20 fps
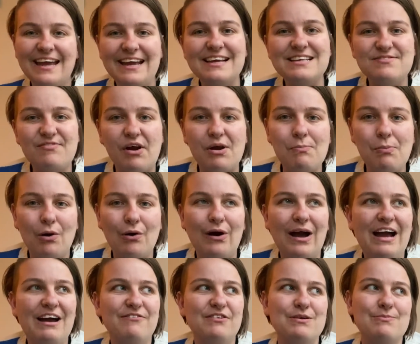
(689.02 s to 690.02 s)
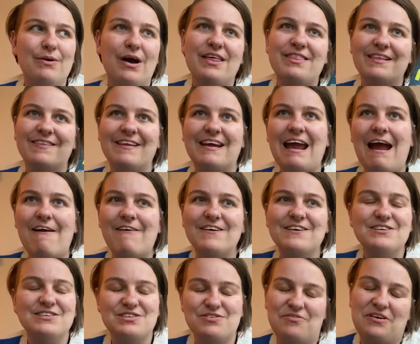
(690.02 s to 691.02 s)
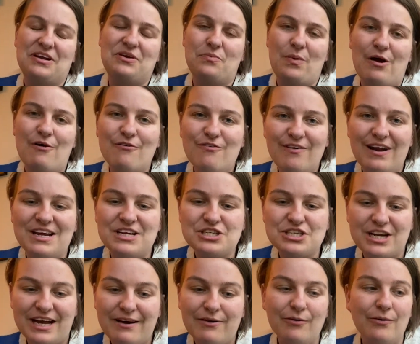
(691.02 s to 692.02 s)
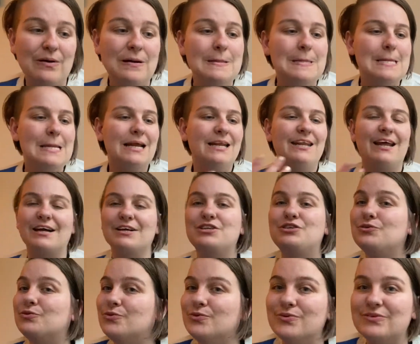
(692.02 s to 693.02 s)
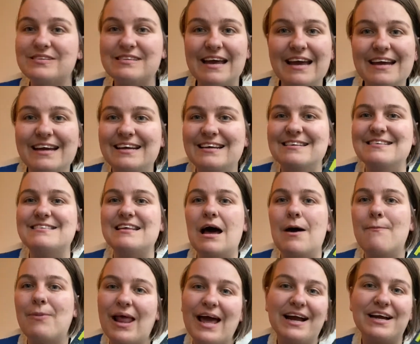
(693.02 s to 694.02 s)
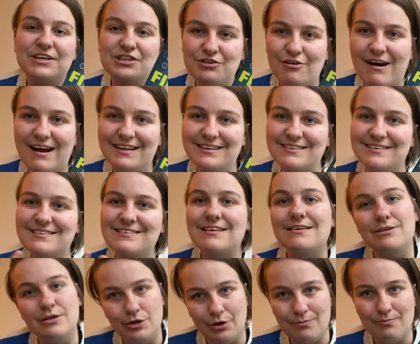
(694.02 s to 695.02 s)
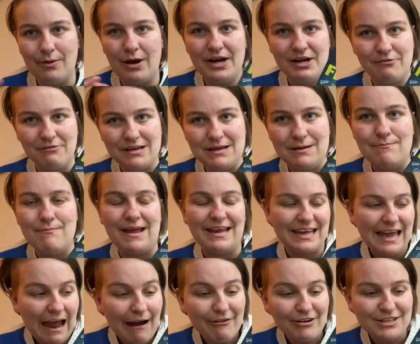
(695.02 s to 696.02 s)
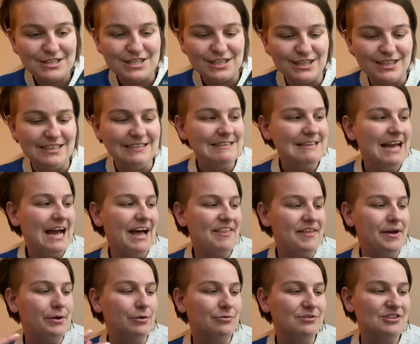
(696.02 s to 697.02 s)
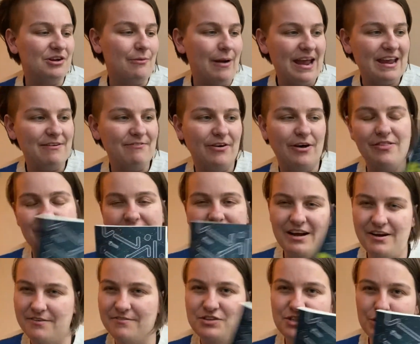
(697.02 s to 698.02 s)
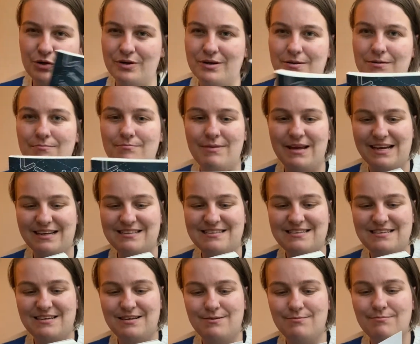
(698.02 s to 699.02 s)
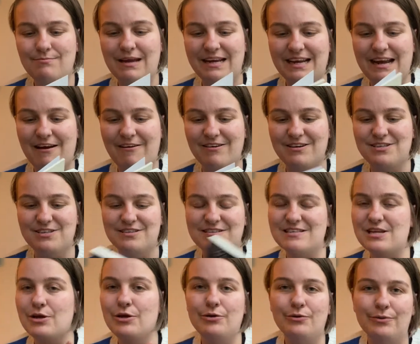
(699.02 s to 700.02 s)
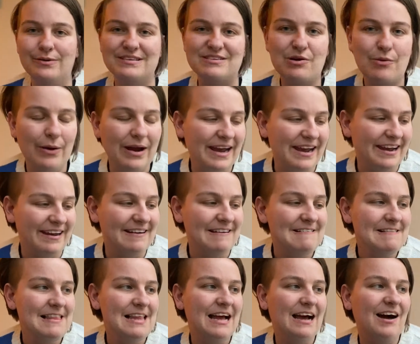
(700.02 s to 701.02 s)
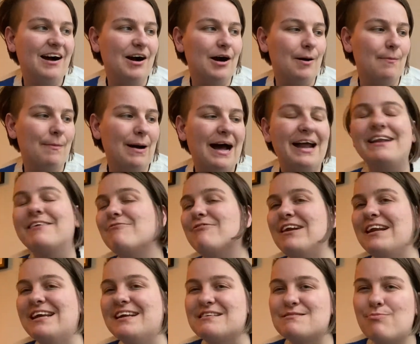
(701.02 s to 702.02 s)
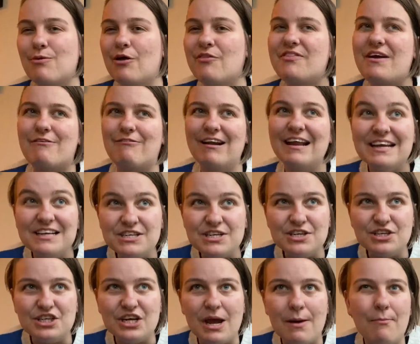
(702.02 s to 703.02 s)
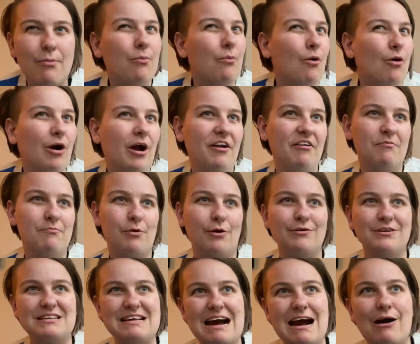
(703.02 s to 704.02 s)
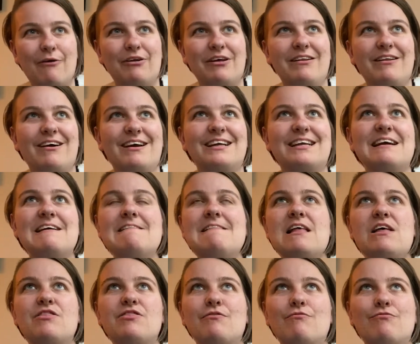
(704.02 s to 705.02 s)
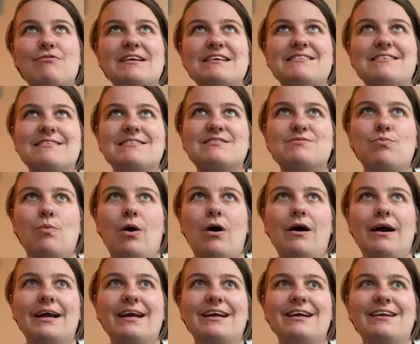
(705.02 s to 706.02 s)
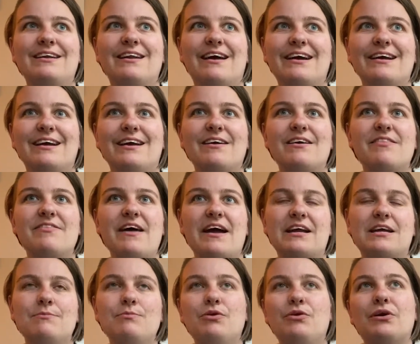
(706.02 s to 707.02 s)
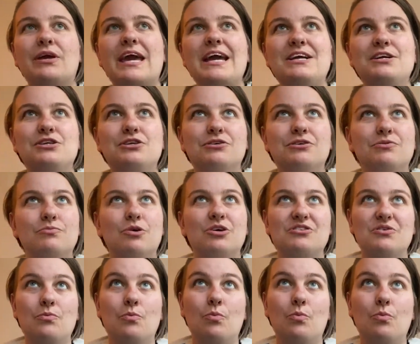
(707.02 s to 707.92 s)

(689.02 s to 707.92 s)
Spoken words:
is very plot heavy, but I think the characters are really well fleshed out. Like Jules is a black trans non-binary main character, and then also Ava, they're kind of joint mixed main characters who is queer, and it really explored their relationship, what kind of broke down, and like the reasons why like their communication wasn't